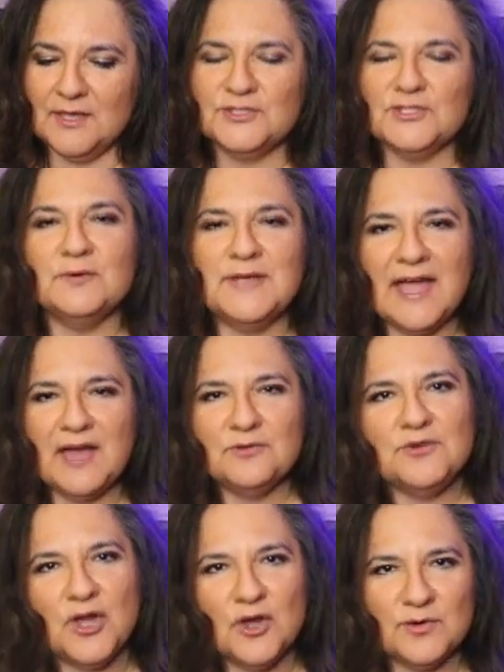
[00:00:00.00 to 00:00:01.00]
so now
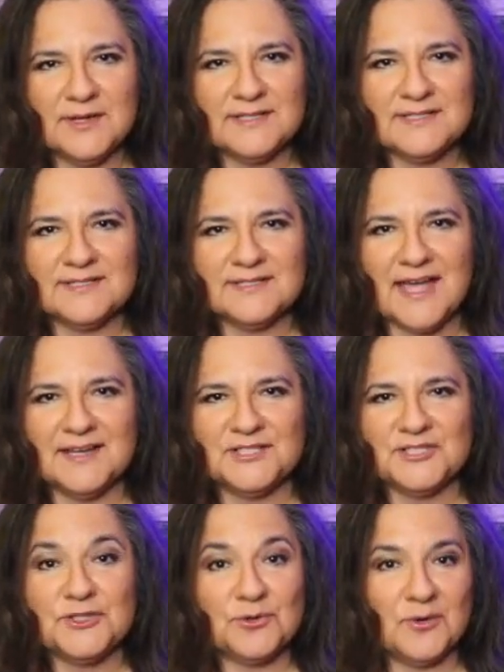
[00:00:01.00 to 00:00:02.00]
notice that
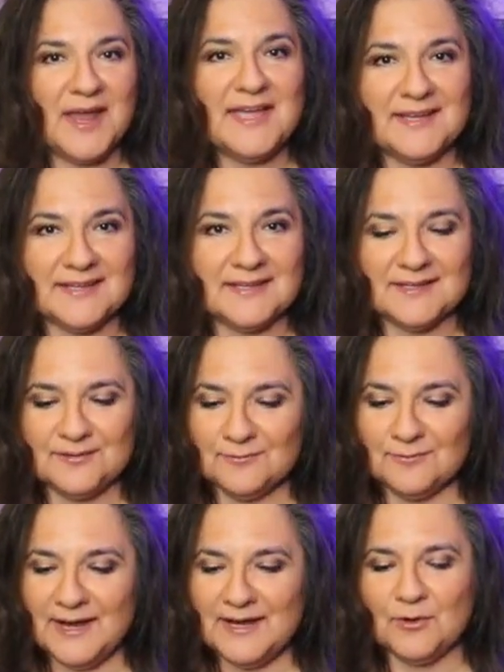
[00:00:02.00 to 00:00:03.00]
it's threaded
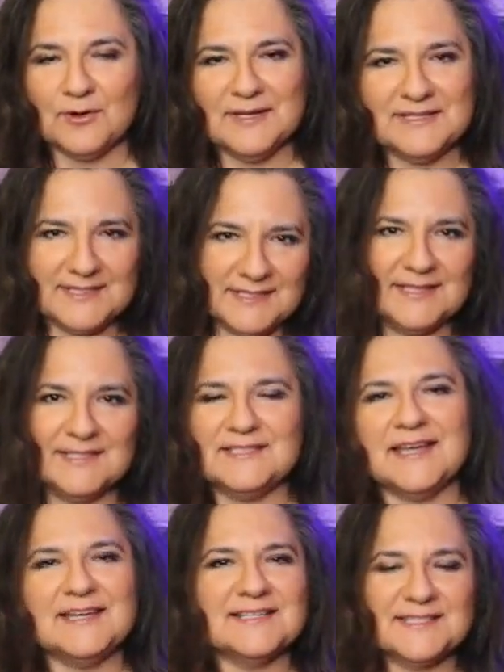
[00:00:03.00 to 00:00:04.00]
right or it's it's
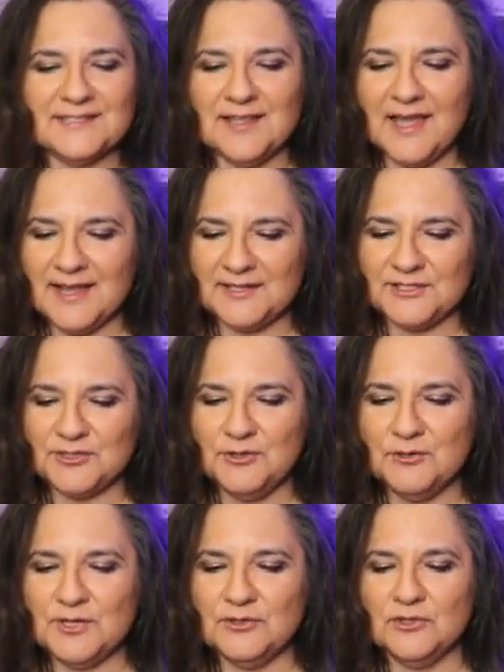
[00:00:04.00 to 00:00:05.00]
like a slide so
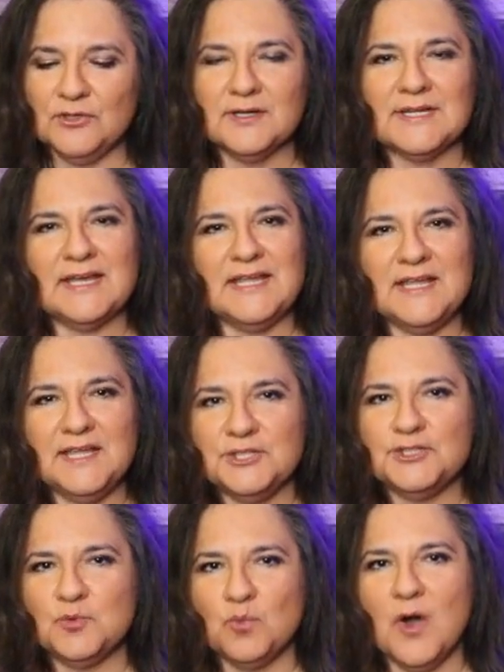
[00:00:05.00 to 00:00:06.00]
you can look at
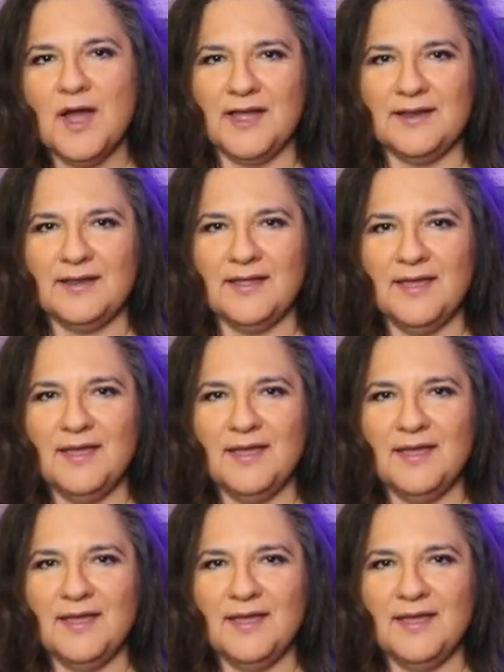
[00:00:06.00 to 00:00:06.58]
each one